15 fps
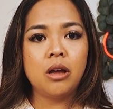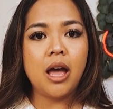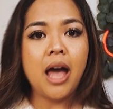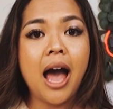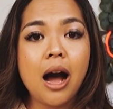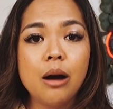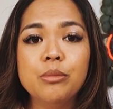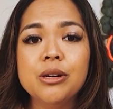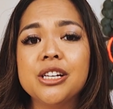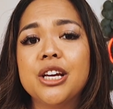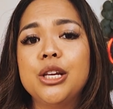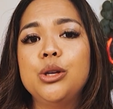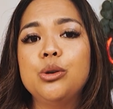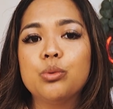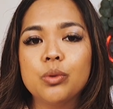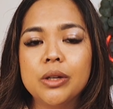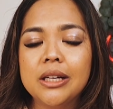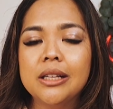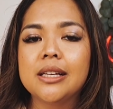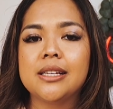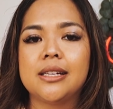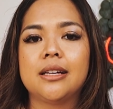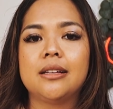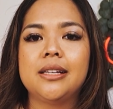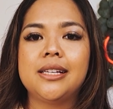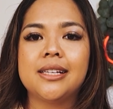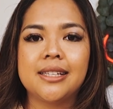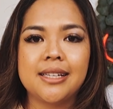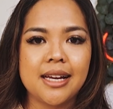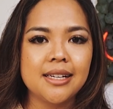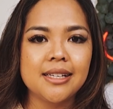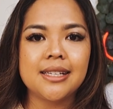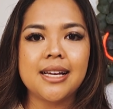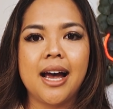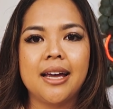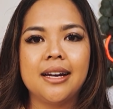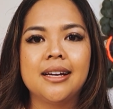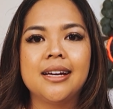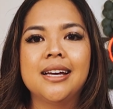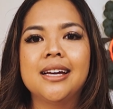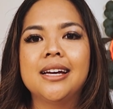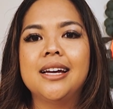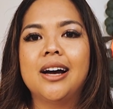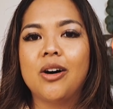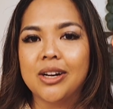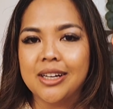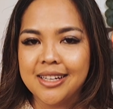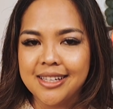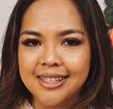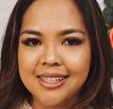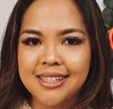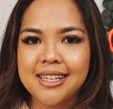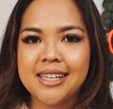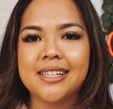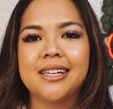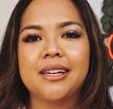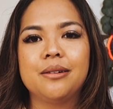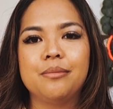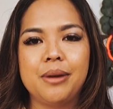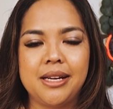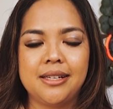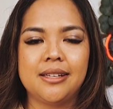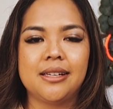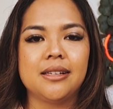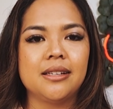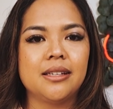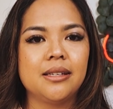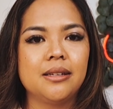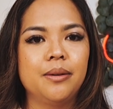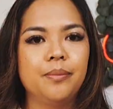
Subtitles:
how much can you realistically set aside on a consistent basis.